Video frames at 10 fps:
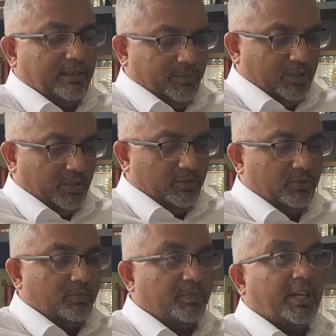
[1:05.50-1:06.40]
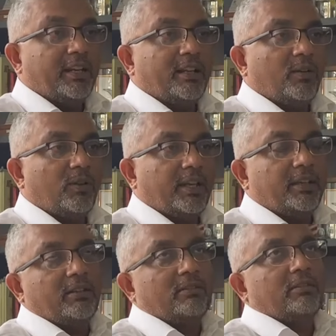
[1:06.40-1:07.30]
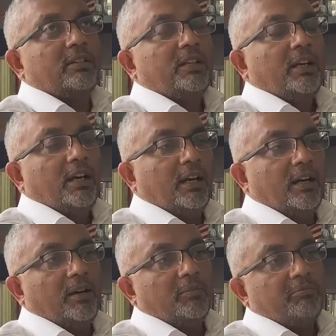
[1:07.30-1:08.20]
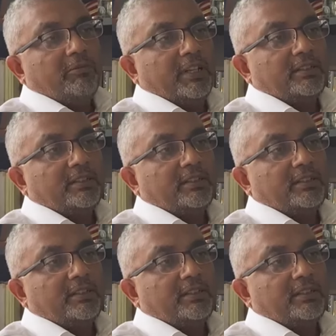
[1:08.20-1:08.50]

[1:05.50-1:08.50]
Let me try to break it down. When